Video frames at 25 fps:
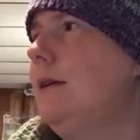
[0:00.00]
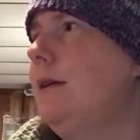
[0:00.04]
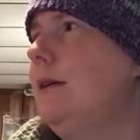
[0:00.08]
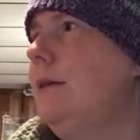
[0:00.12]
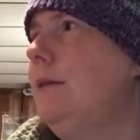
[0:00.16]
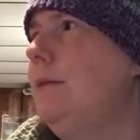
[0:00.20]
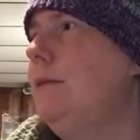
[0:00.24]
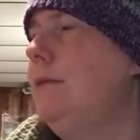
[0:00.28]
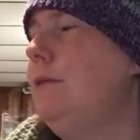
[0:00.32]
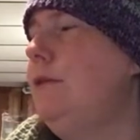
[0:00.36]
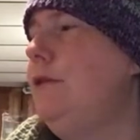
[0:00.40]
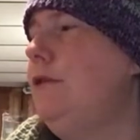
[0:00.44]

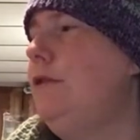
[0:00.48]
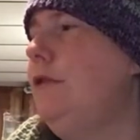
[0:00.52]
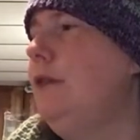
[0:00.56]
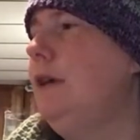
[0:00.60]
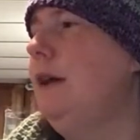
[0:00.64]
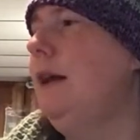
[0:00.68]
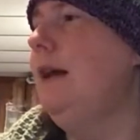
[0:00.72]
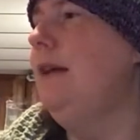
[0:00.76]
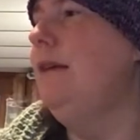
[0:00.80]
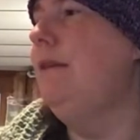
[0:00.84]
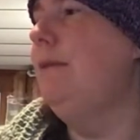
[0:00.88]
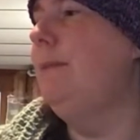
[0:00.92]
Would you
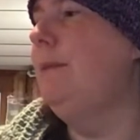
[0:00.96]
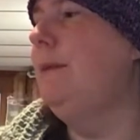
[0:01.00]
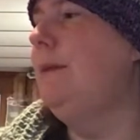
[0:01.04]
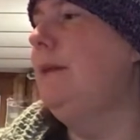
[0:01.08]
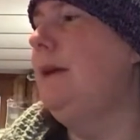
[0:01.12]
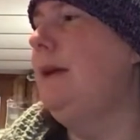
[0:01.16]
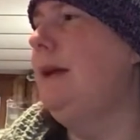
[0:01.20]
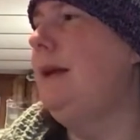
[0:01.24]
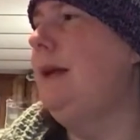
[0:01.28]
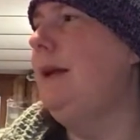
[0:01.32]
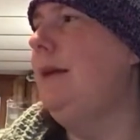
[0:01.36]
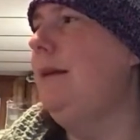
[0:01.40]
guys
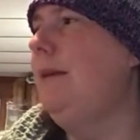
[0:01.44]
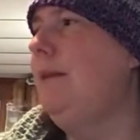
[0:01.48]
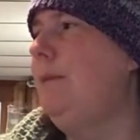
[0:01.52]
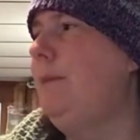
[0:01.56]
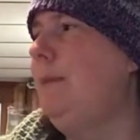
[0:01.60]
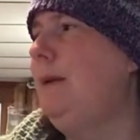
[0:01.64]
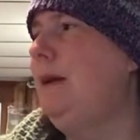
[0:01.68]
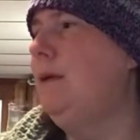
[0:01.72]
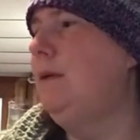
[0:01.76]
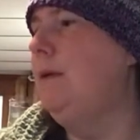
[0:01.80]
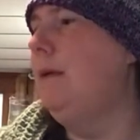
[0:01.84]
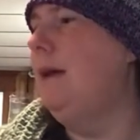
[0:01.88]
please
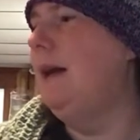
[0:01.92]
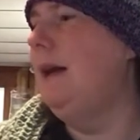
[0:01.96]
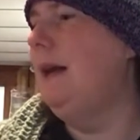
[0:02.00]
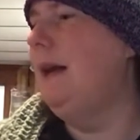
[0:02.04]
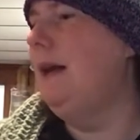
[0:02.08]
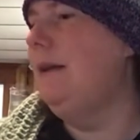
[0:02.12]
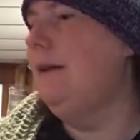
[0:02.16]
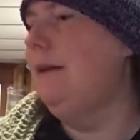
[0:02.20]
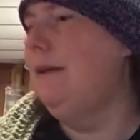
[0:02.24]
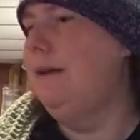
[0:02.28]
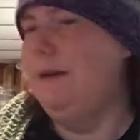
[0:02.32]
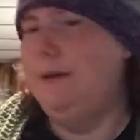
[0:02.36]
be
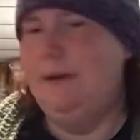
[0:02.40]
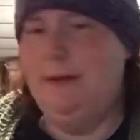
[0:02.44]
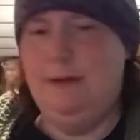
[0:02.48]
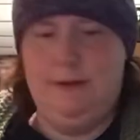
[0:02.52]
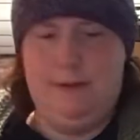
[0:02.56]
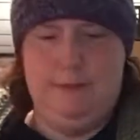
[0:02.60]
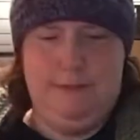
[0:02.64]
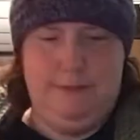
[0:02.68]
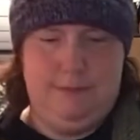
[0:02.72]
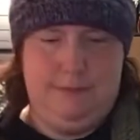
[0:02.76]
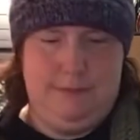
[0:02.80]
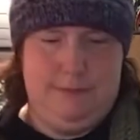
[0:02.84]
quiet?
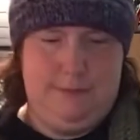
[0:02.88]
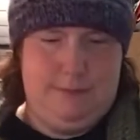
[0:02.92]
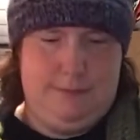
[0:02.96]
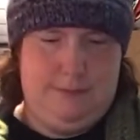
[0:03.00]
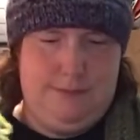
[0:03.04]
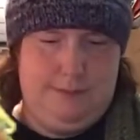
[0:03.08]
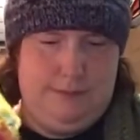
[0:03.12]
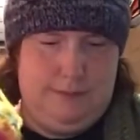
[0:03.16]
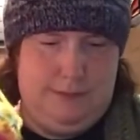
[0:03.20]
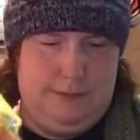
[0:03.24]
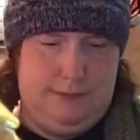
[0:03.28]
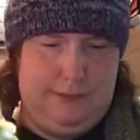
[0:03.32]

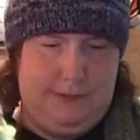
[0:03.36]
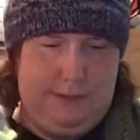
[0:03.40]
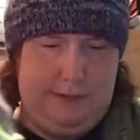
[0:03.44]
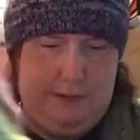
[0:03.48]
Okay.